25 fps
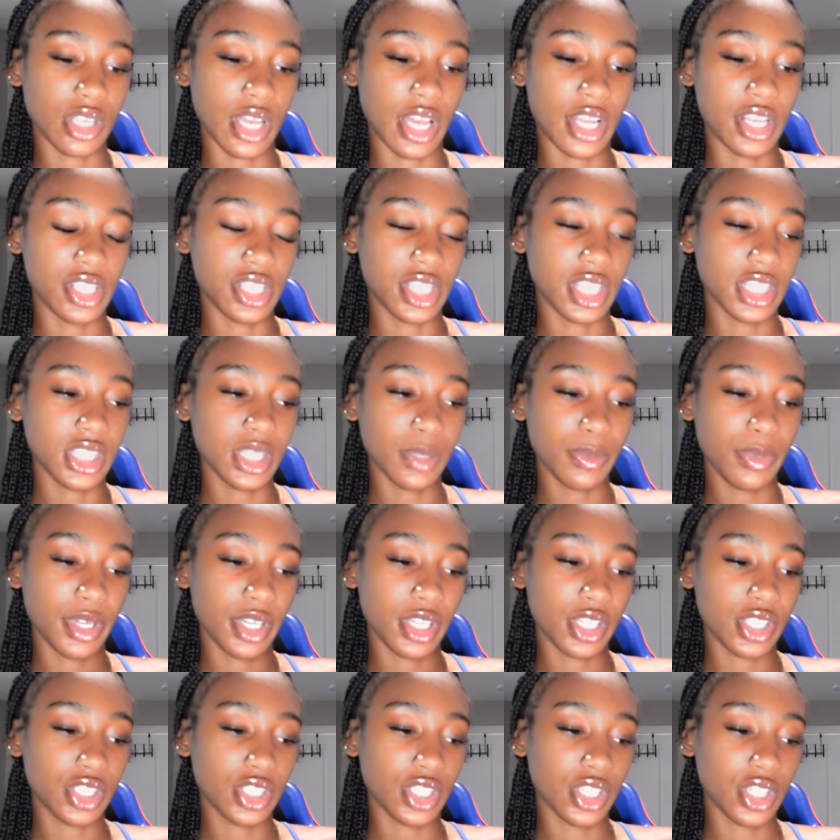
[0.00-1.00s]
I just get the
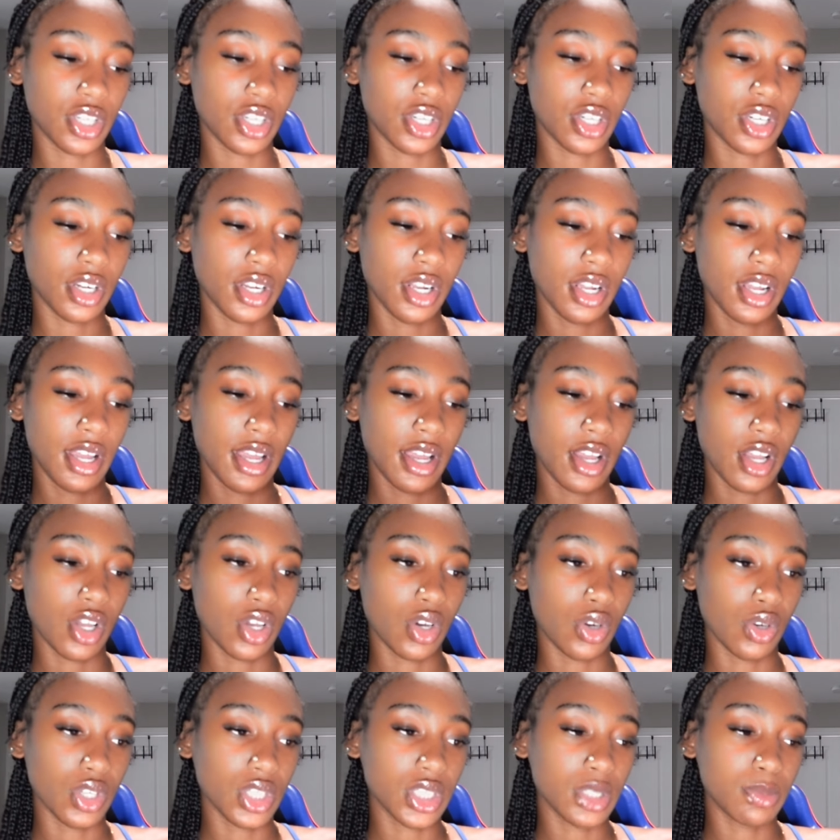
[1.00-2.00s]
picture,
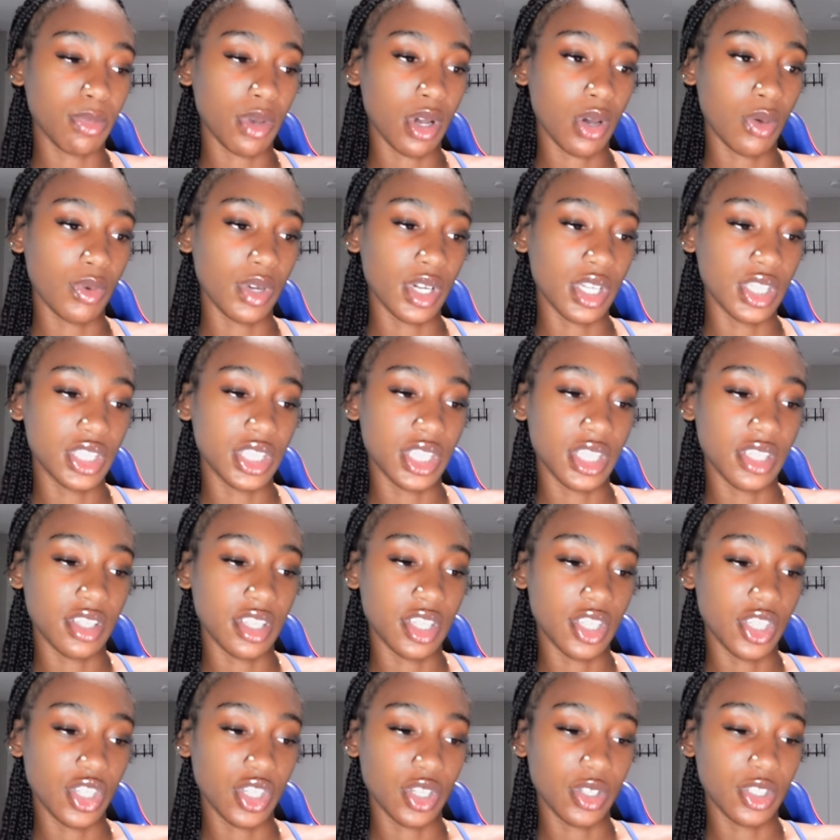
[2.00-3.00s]
go to small widget, and then
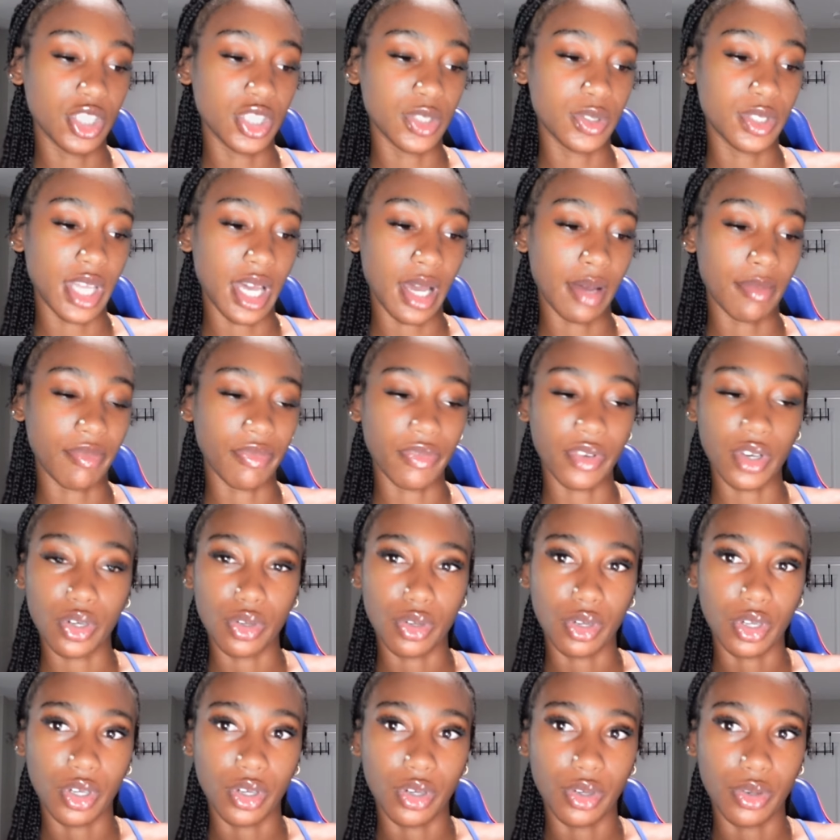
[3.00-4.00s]
you could just tap
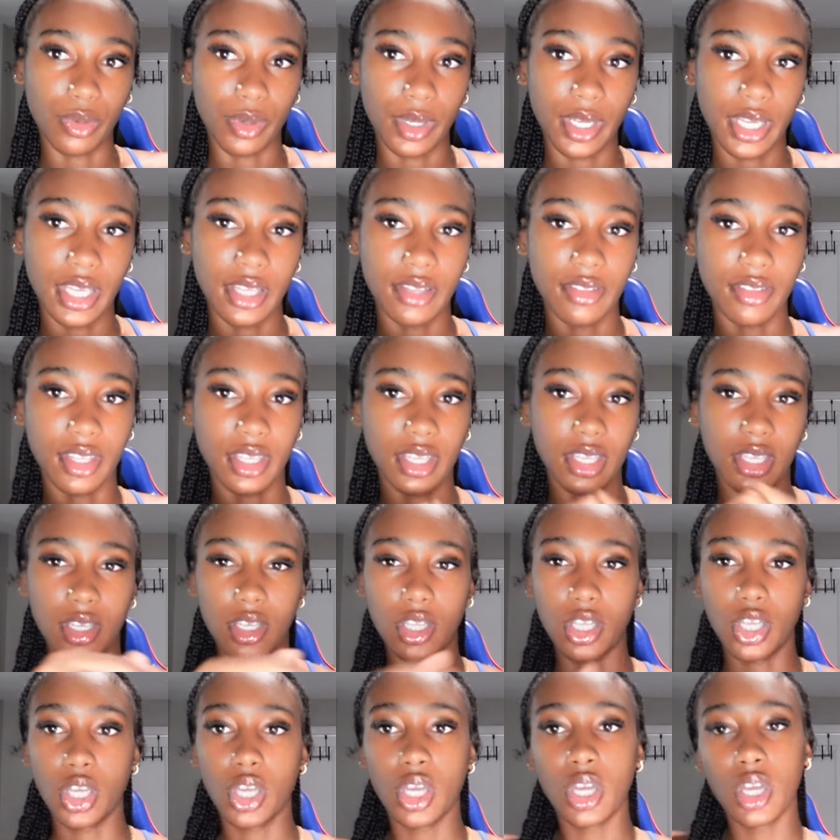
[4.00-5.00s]
photo and then
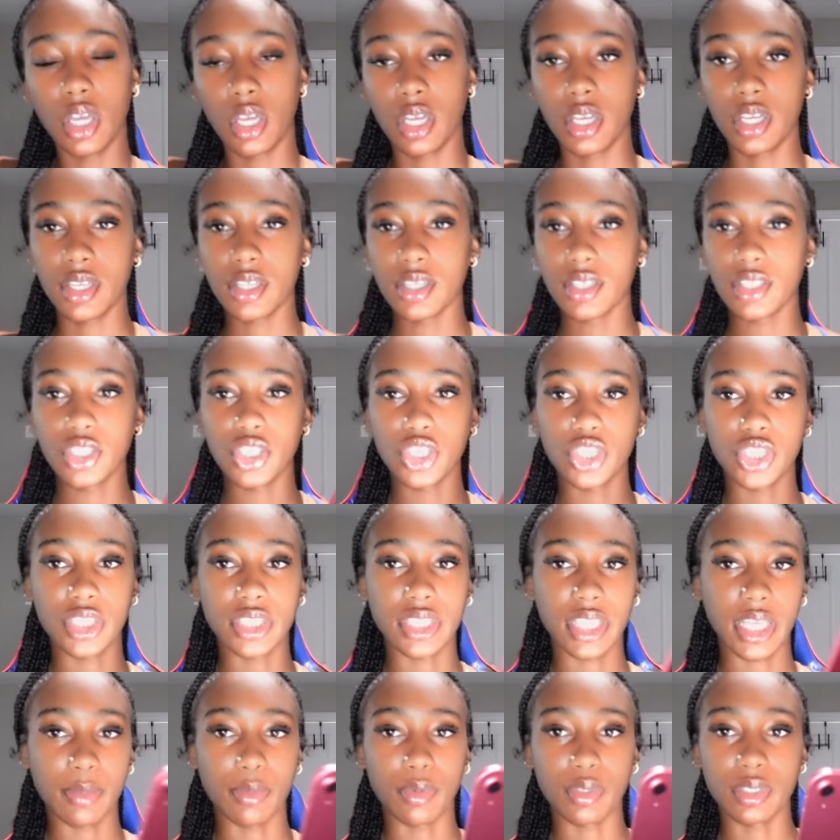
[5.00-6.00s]
you're just
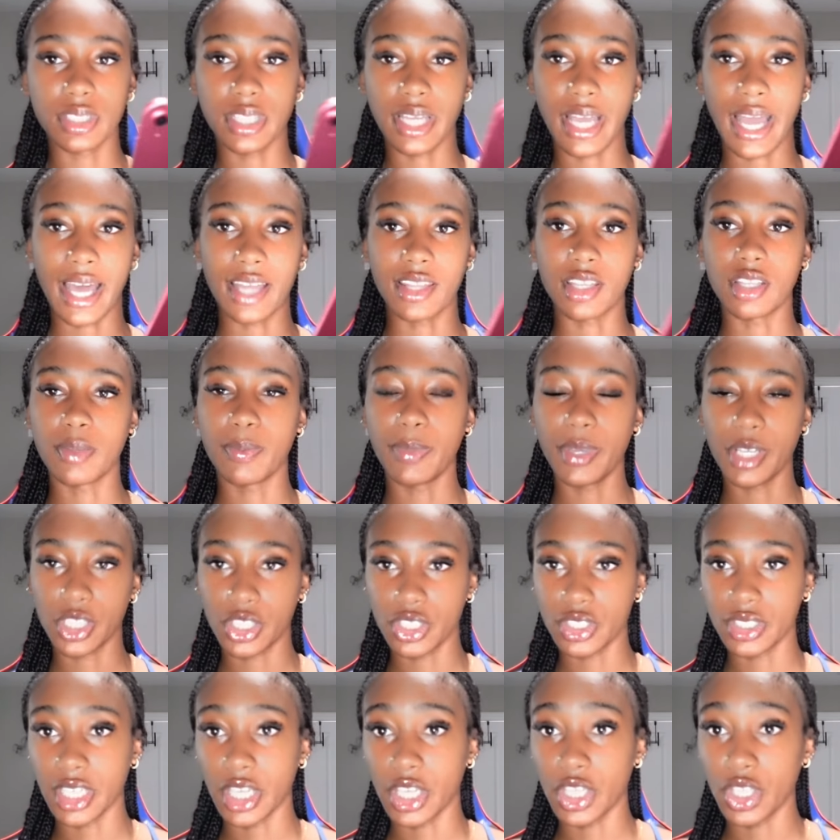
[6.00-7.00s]
able to add the
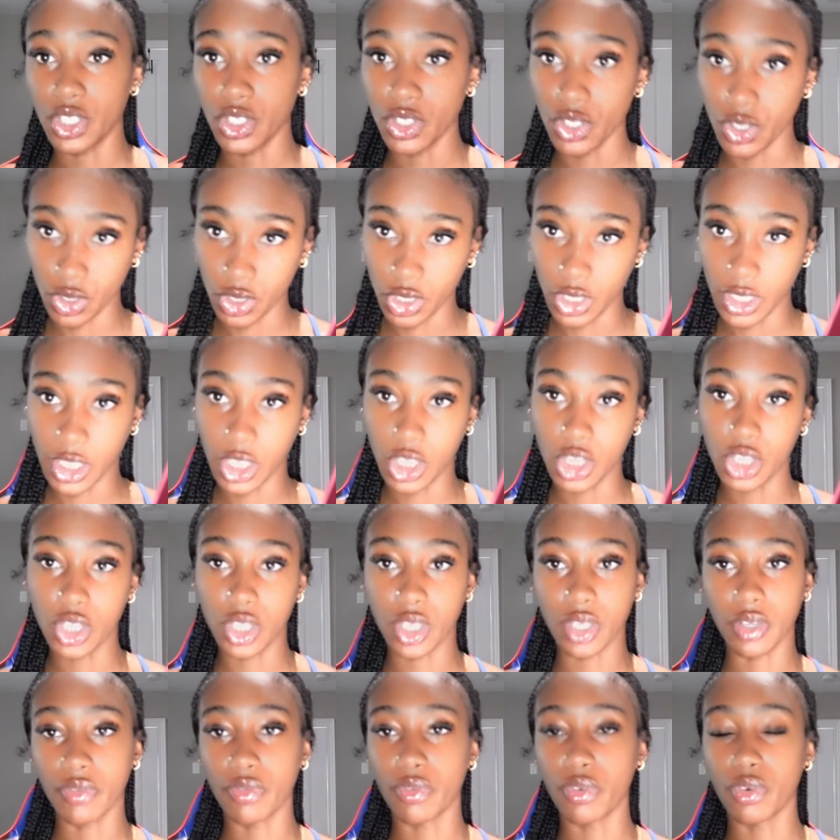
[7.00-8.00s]
pictures that you're like
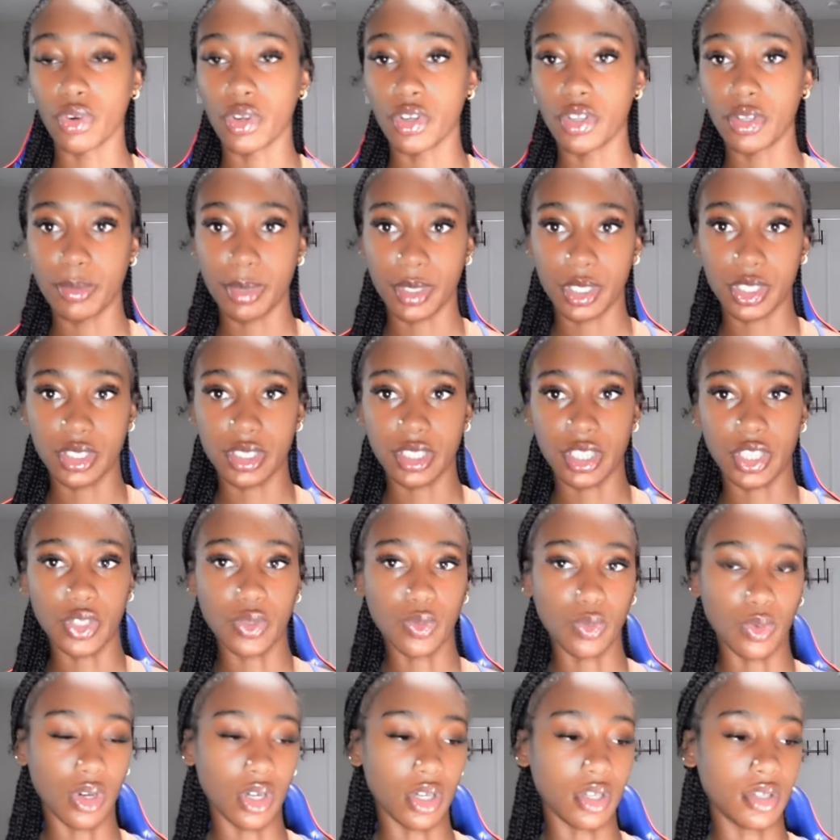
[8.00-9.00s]
looking for or the pictures that you
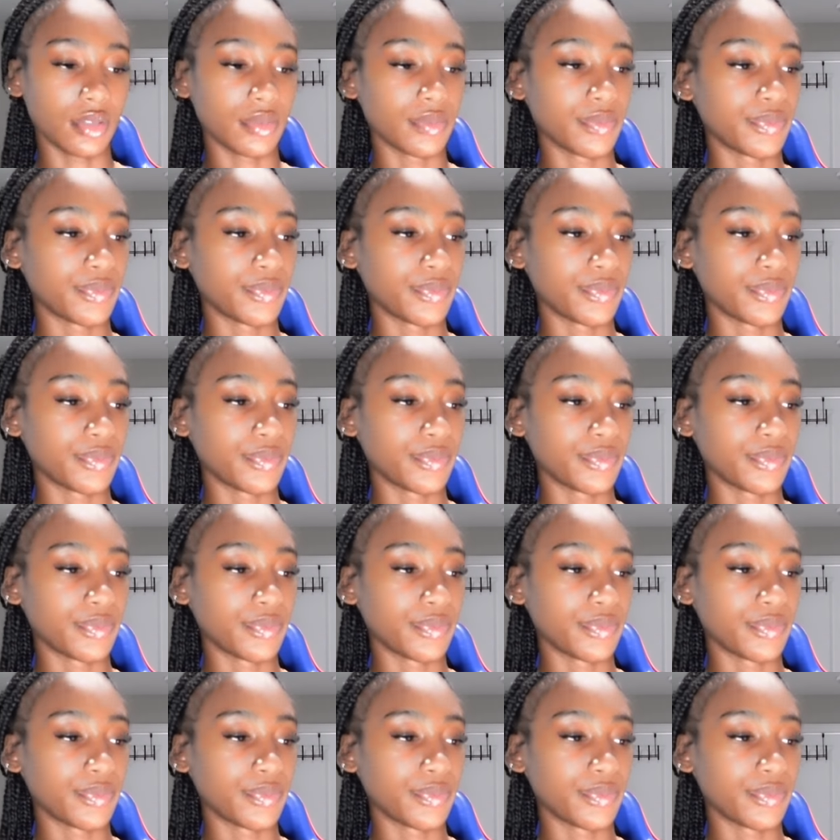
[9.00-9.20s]
want.